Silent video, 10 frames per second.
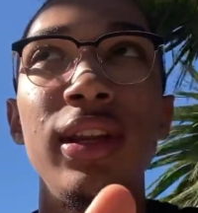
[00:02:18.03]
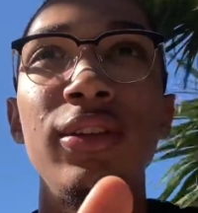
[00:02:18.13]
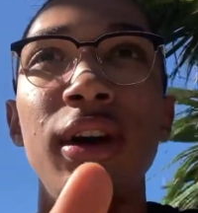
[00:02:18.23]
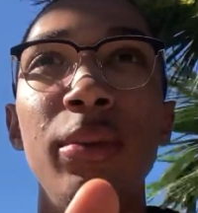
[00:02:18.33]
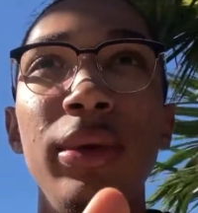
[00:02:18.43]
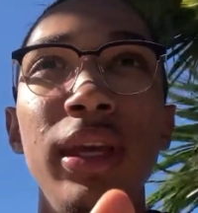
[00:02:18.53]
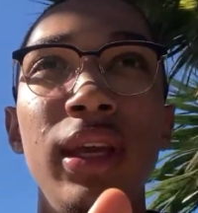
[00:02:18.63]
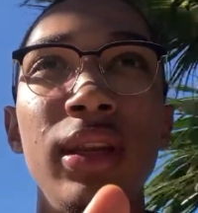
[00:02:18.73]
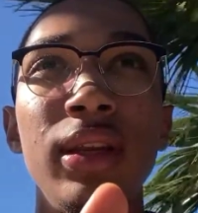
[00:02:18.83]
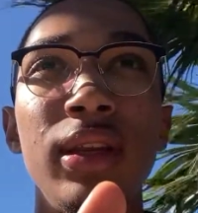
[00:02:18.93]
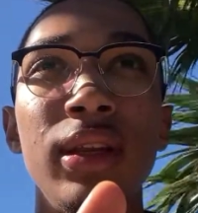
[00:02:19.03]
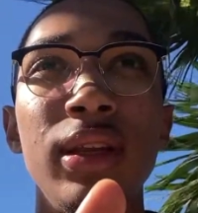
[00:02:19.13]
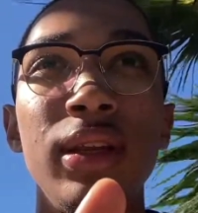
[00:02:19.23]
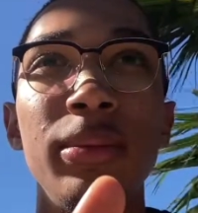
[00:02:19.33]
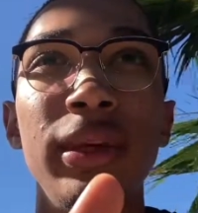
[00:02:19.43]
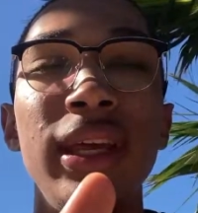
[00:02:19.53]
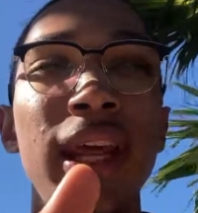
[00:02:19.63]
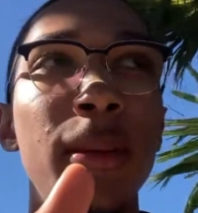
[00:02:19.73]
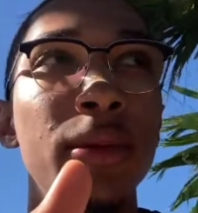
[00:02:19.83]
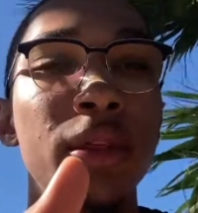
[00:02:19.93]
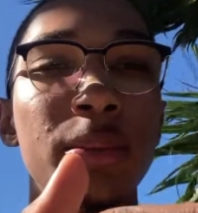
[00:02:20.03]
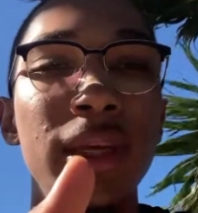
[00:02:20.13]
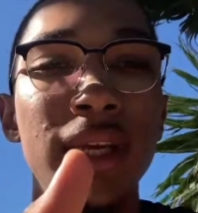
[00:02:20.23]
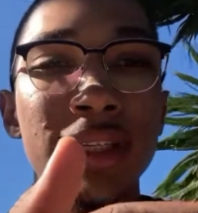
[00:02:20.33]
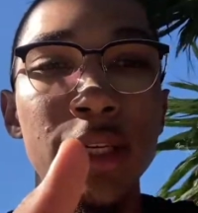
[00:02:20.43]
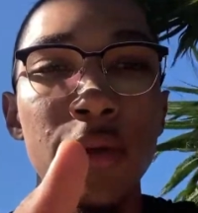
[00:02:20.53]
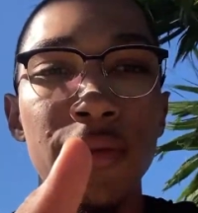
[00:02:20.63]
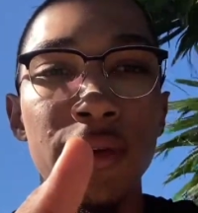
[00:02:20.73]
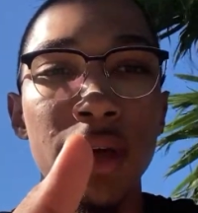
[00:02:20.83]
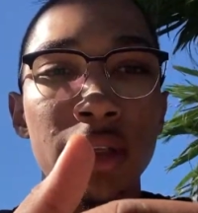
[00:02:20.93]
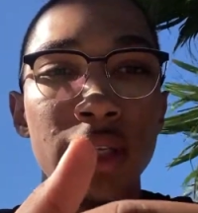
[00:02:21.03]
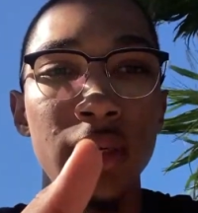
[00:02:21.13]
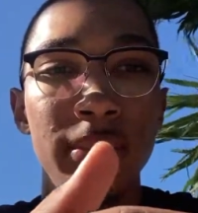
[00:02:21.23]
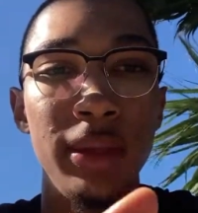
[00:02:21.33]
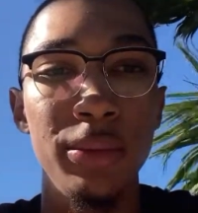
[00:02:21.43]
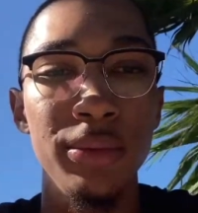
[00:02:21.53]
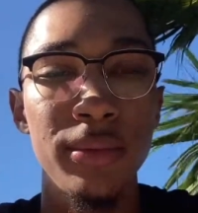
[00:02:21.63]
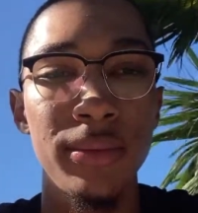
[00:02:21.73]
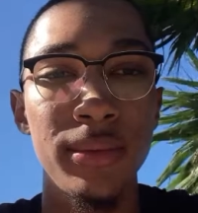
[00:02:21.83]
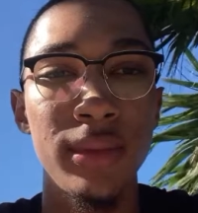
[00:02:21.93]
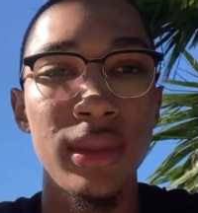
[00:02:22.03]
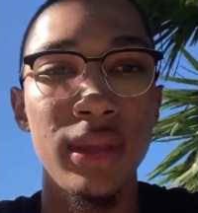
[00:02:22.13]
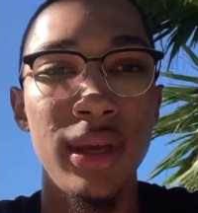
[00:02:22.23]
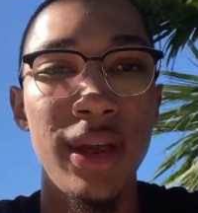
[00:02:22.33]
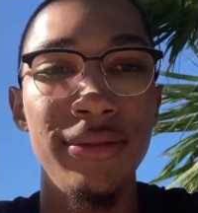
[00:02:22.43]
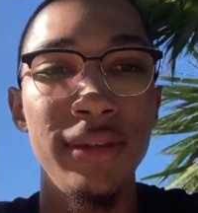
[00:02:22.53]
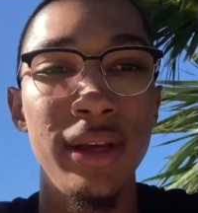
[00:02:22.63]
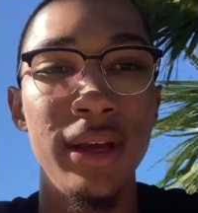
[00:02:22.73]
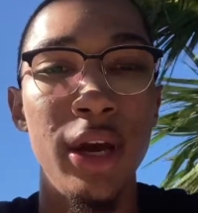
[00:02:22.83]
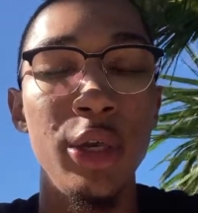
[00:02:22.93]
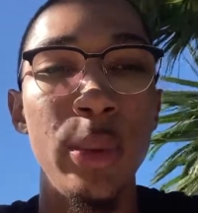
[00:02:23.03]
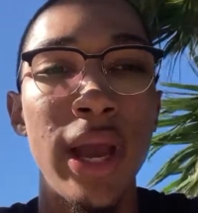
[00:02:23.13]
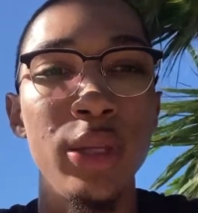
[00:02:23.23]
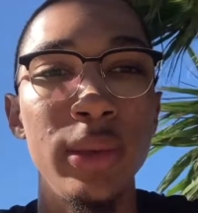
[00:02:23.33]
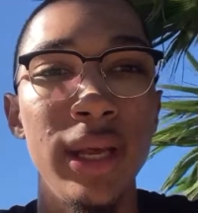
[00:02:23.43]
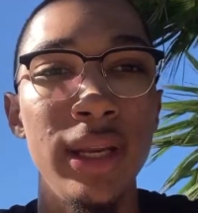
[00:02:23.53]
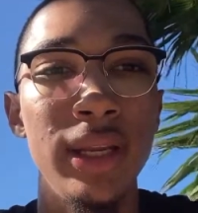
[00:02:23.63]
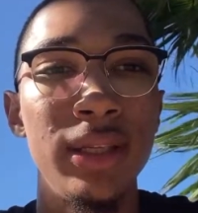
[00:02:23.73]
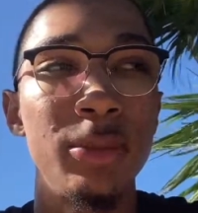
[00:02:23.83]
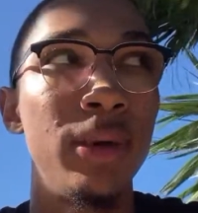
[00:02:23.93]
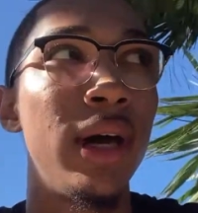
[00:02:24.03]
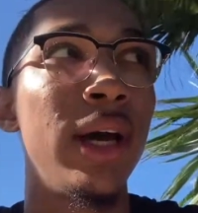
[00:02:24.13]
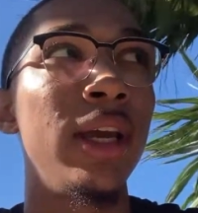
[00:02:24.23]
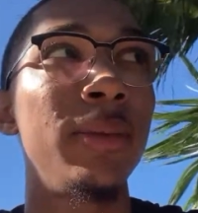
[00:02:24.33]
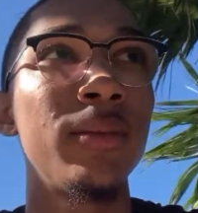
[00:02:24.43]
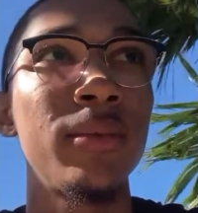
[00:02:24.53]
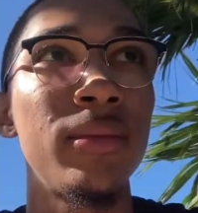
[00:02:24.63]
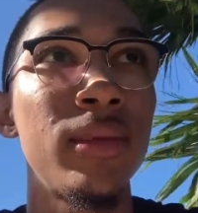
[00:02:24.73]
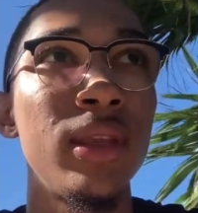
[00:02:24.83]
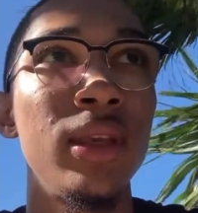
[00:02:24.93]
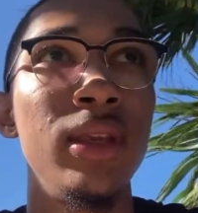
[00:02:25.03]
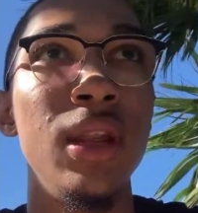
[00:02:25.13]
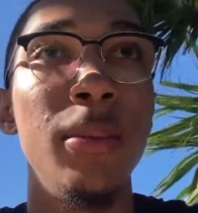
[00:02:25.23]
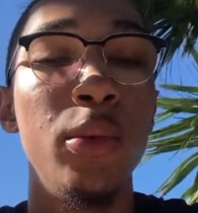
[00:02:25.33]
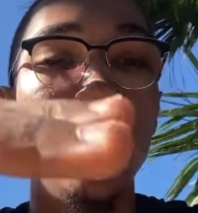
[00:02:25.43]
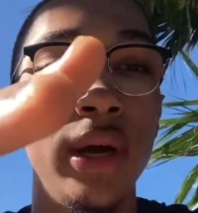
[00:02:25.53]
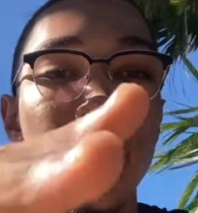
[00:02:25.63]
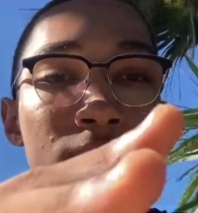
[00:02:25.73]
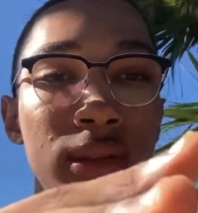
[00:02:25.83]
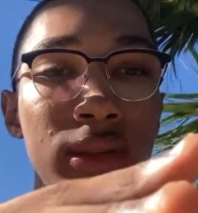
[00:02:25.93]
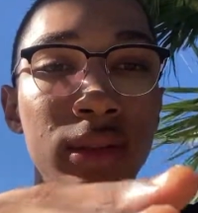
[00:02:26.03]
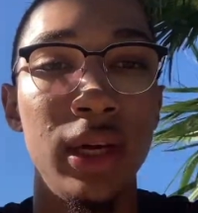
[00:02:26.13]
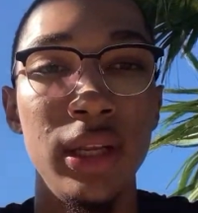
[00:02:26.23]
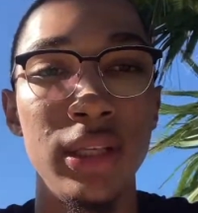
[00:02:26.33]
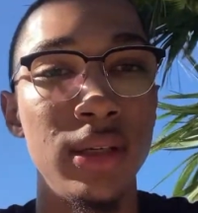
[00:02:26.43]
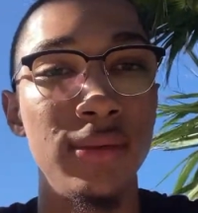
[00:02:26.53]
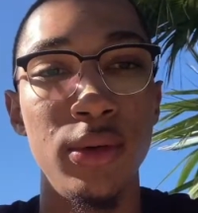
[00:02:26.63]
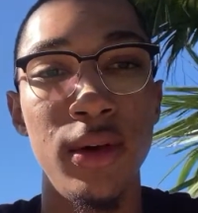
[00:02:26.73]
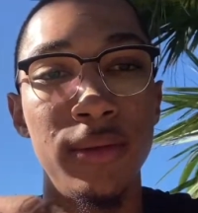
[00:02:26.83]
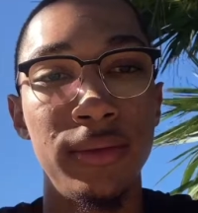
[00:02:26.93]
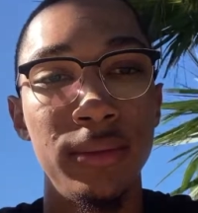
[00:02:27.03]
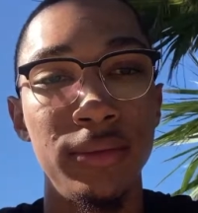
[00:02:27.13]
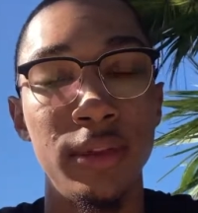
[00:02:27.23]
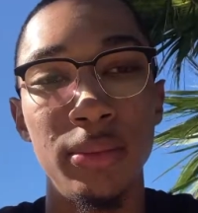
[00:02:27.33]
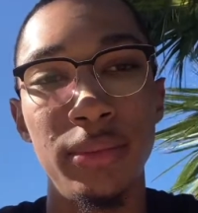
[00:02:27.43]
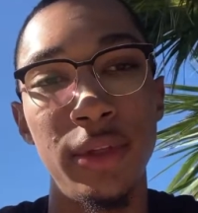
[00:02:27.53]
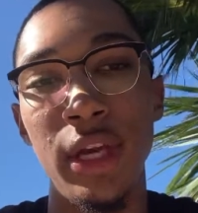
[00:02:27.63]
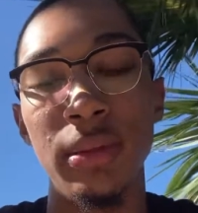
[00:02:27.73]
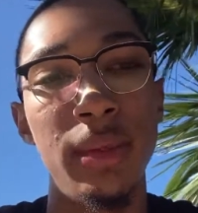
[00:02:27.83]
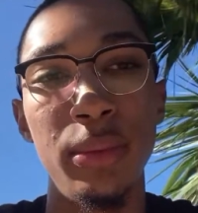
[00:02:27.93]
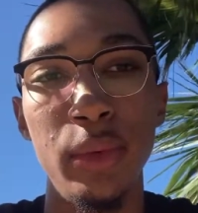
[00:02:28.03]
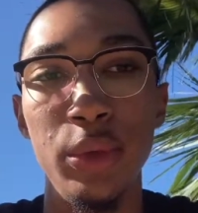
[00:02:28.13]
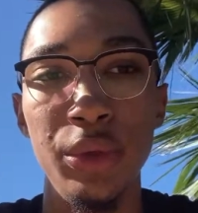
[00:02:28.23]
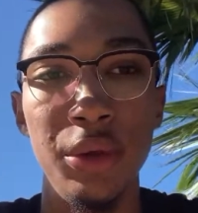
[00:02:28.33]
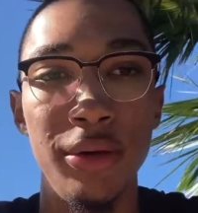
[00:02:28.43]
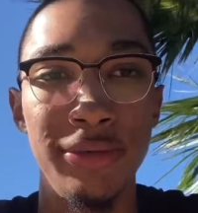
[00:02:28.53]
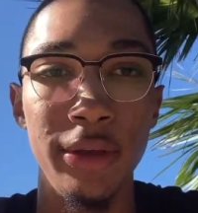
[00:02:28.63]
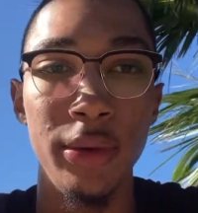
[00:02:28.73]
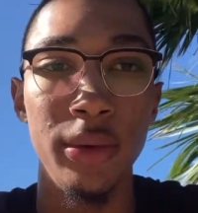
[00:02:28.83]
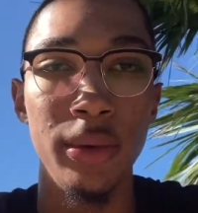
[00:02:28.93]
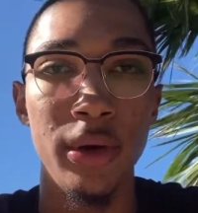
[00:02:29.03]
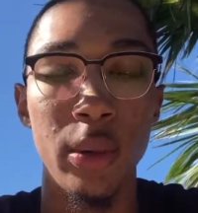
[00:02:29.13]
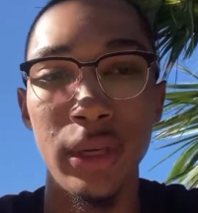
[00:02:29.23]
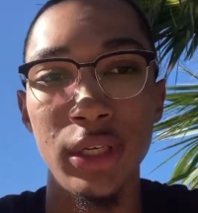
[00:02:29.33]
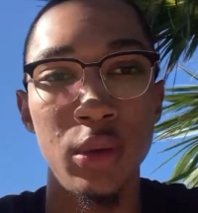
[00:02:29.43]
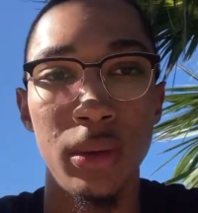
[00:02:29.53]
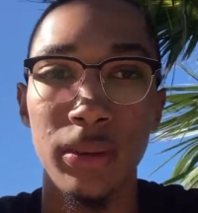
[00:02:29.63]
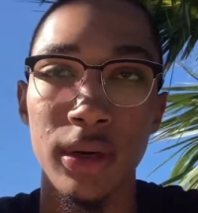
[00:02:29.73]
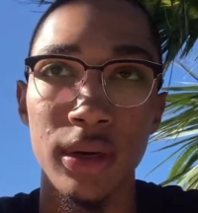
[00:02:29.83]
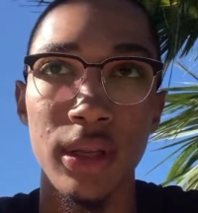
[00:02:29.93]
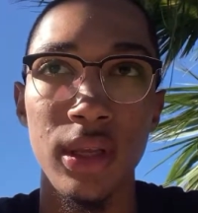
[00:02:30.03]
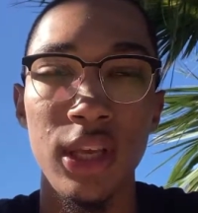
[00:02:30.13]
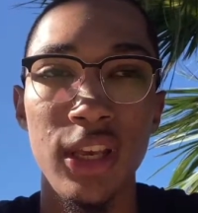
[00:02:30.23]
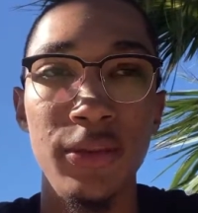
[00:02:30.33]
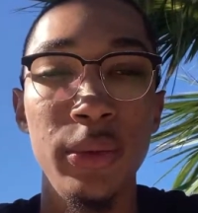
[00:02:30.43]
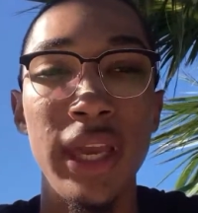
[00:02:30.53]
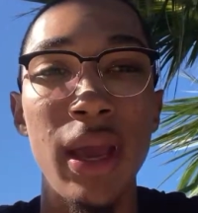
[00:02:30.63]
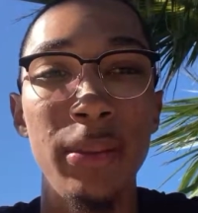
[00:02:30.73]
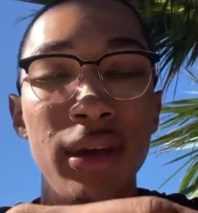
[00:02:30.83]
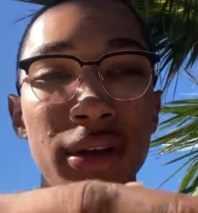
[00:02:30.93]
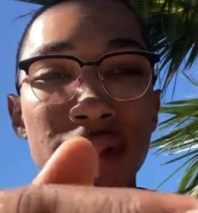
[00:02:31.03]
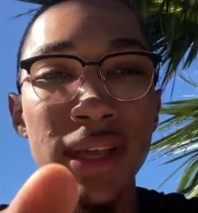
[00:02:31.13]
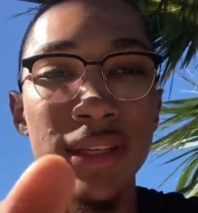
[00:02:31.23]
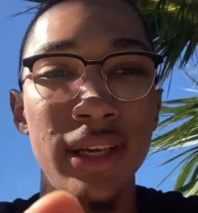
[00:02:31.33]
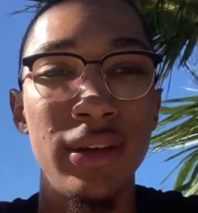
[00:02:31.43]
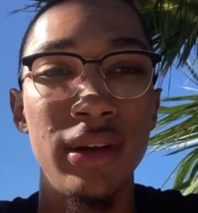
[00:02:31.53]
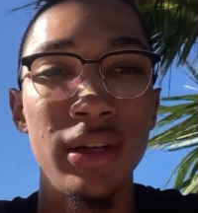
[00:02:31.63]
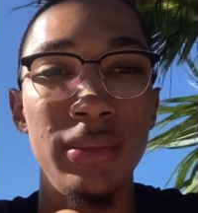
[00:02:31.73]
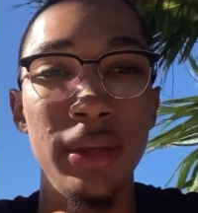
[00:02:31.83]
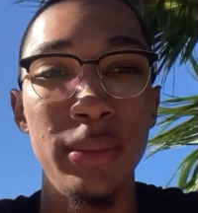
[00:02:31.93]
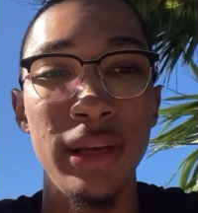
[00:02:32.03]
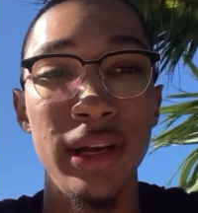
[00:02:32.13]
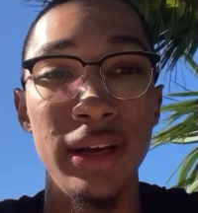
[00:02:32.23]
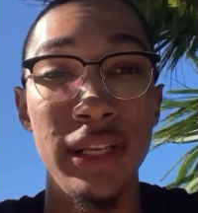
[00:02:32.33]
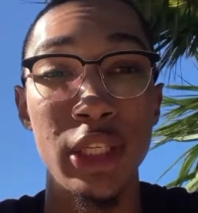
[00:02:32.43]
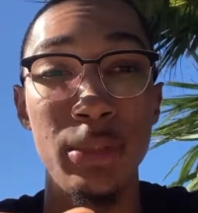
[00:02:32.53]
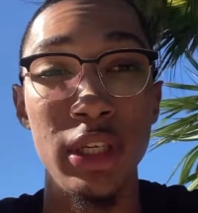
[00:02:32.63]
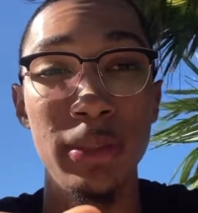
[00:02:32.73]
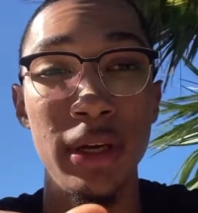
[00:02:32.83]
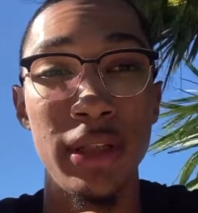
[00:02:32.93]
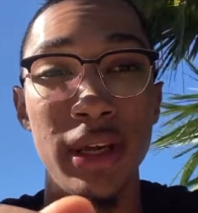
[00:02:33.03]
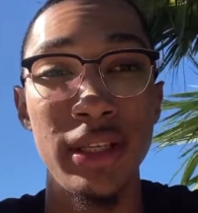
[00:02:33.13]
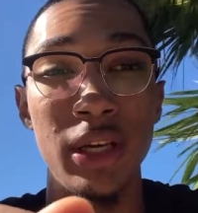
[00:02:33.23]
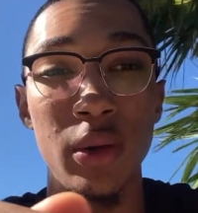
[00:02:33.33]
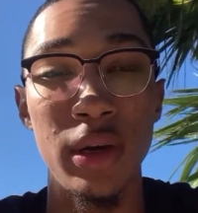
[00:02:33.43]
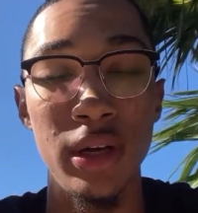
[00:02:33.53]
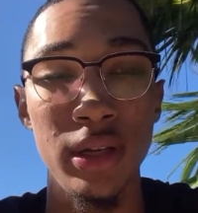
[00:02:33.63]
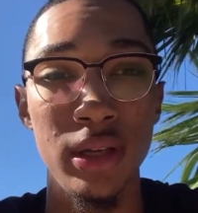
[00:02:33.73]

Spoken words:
not being able to be yourself around certain people, I feel like how you handle that is by, number one, cutting yourself off from those people who you don't feel original around. If you can't be authentic around the people that you're supposed to be authentic around,